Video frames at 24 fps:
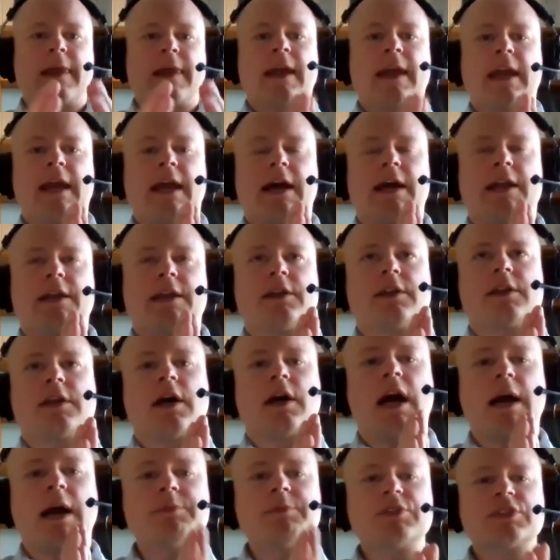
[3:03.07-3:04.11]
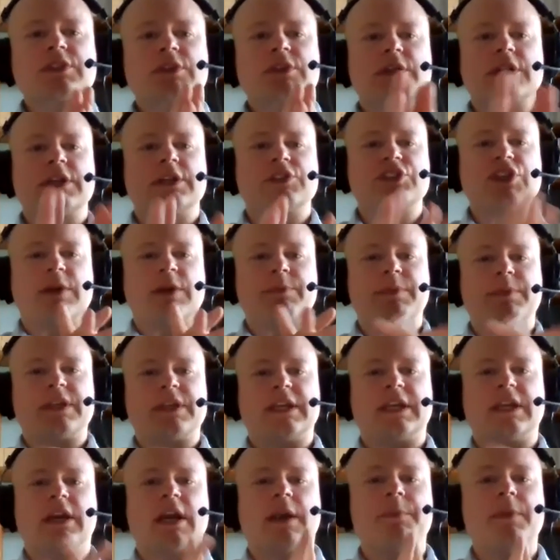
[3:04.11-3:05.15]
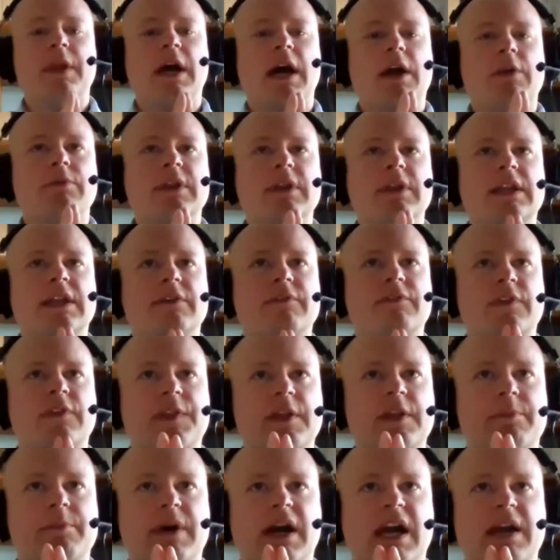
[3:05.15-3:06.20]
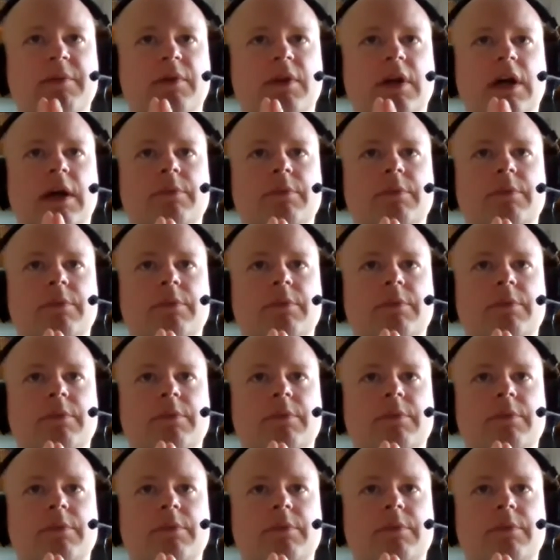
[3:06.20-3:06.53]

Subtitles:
And I'm just going to jump into here. I'm not reading from the Bible.